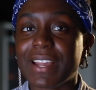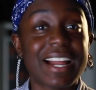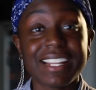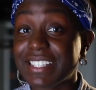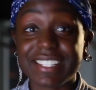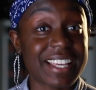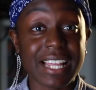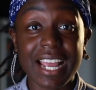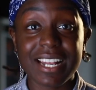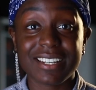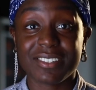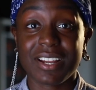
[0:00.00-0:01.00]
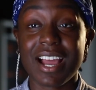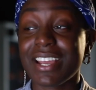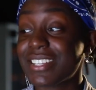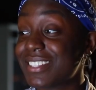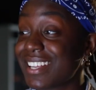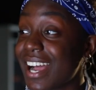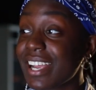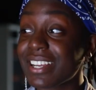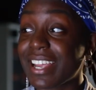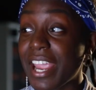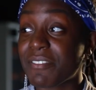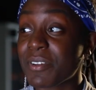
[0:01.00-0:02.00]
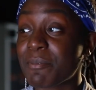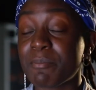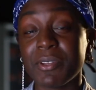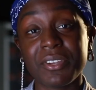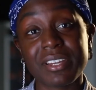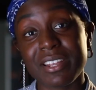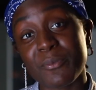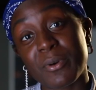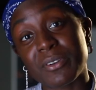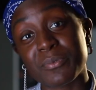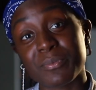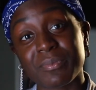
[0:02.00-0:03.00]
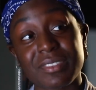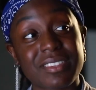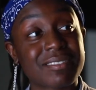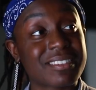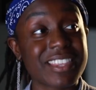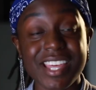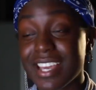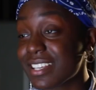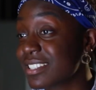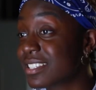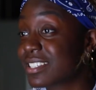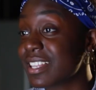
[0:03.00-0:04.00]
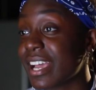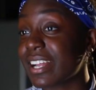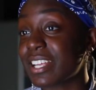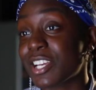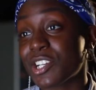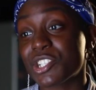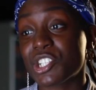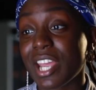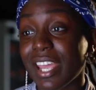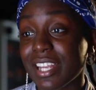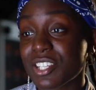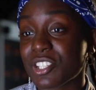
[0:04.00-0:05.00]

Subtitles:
I didn't say that. I gave him 1,000,001 things that he could change,